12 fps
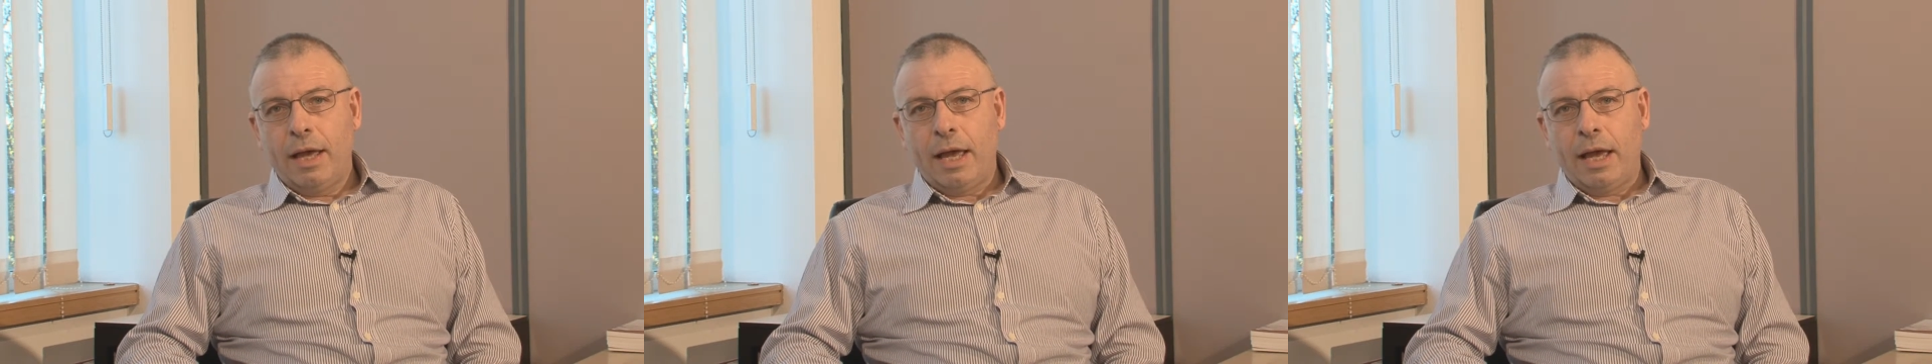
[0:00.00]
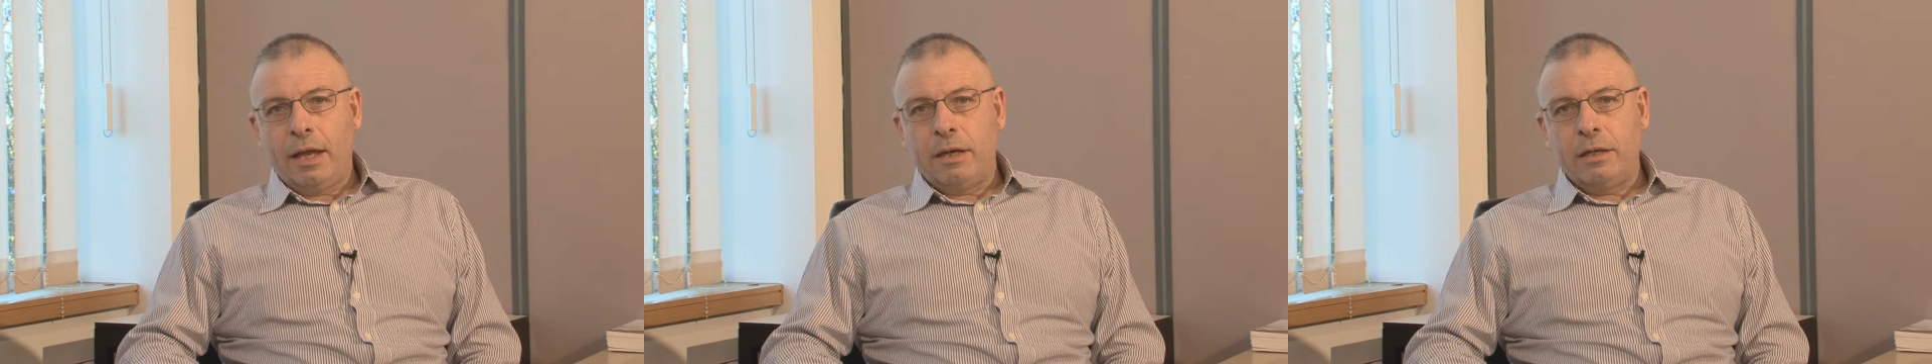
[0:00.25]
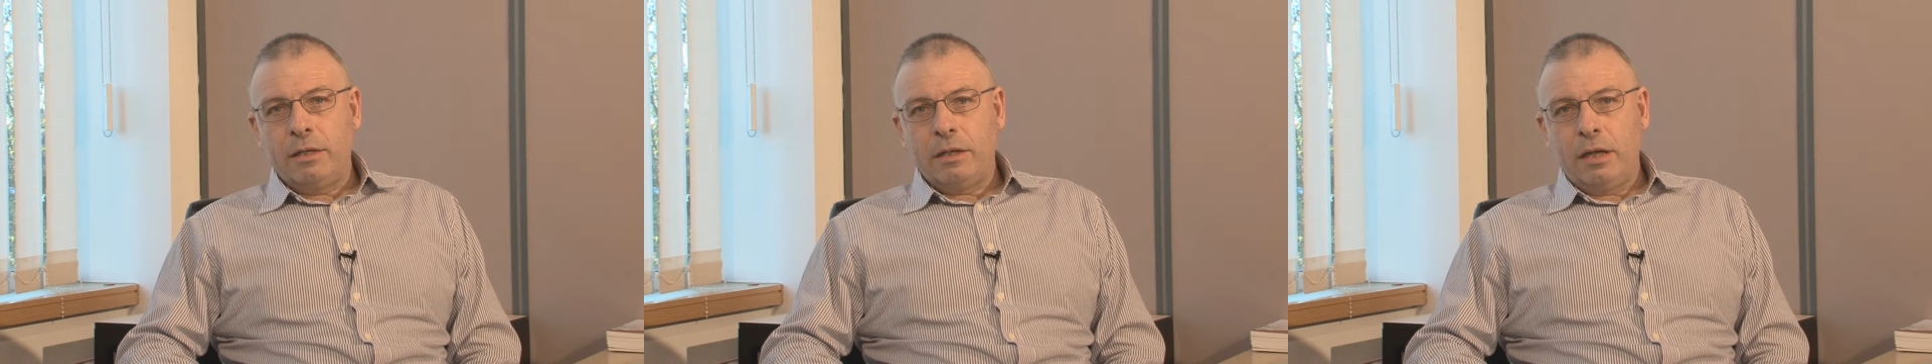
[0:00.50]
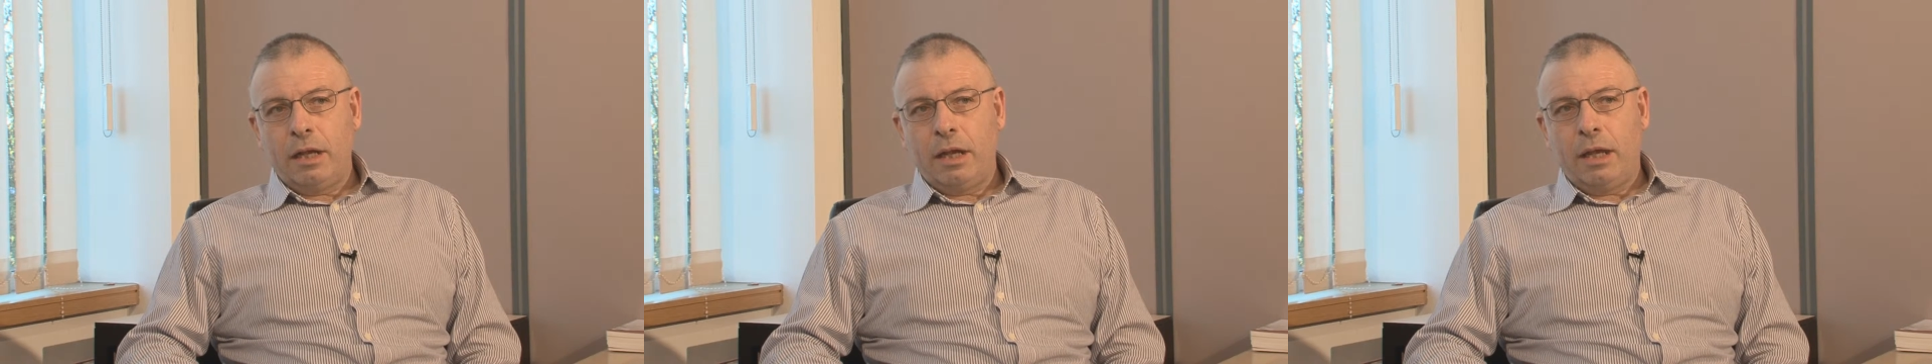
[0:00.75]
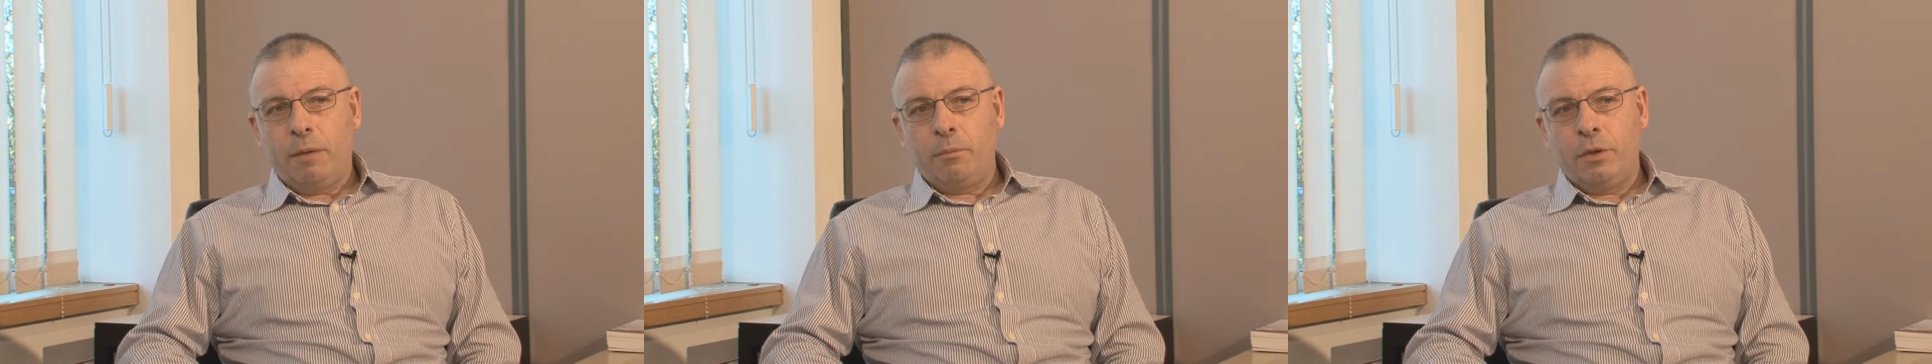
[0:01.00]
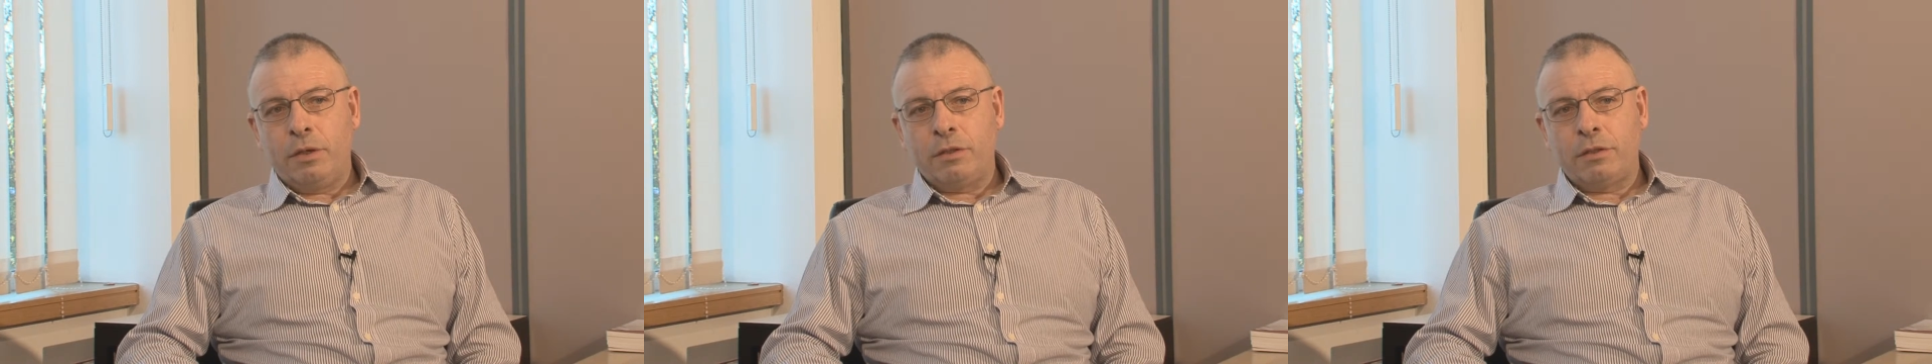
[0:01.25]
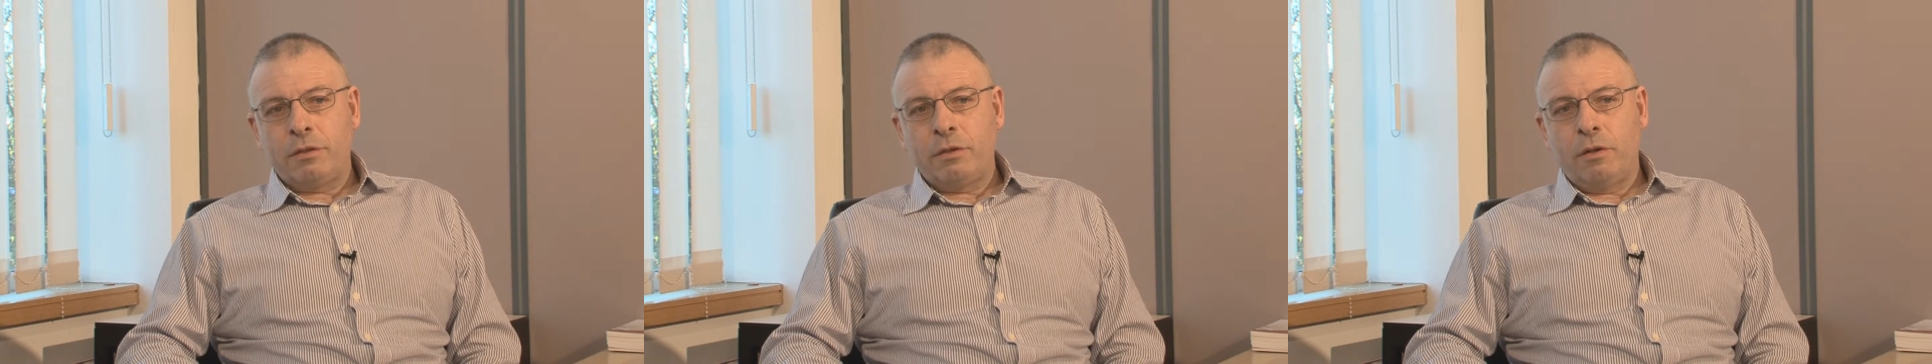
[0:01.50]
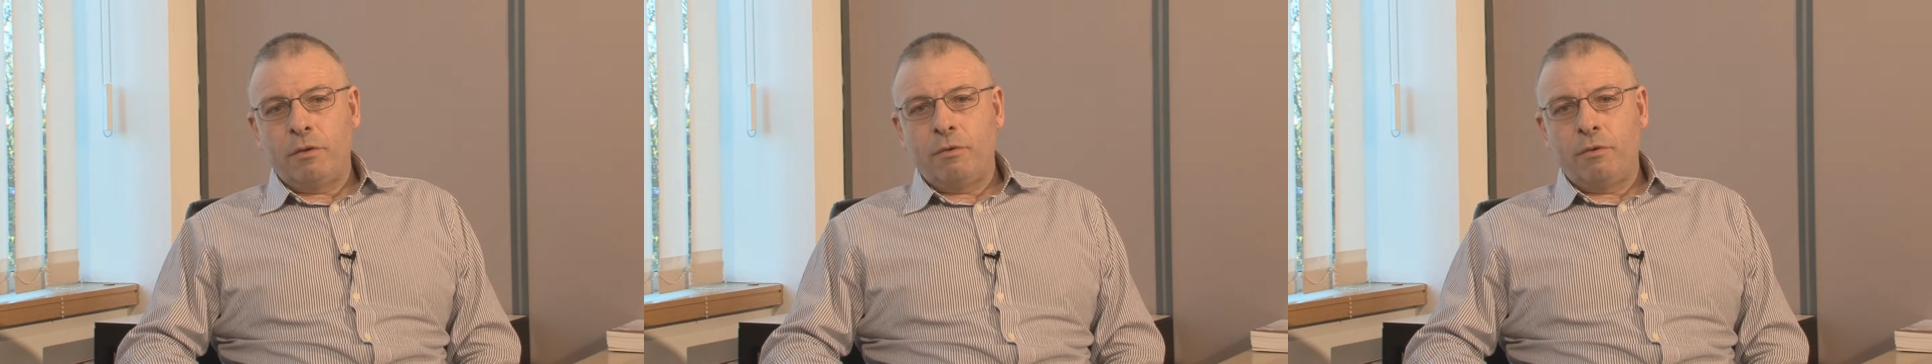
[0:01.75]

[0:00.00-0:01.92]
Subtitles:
And it was